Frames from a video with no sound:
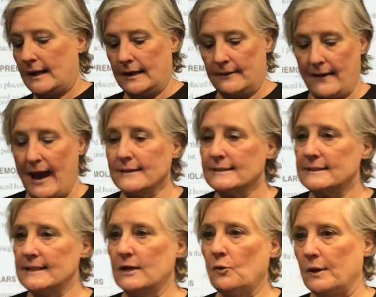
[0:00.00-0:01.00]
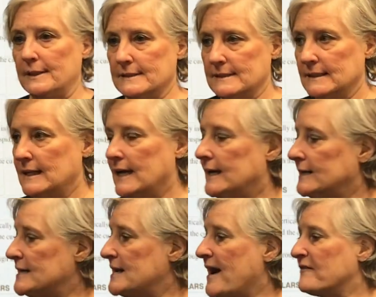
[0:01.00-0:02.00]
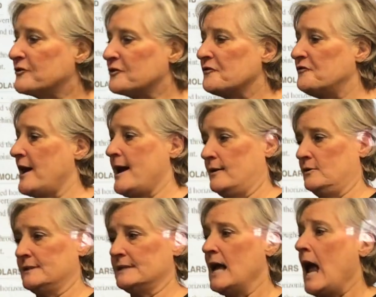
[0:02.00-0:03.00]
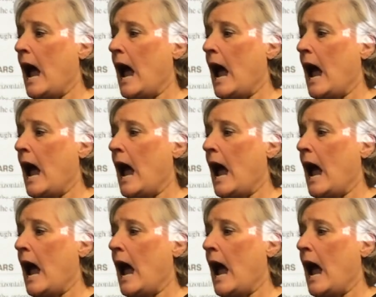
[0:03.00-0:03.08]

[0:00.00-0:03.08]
in that sequence, it never fails.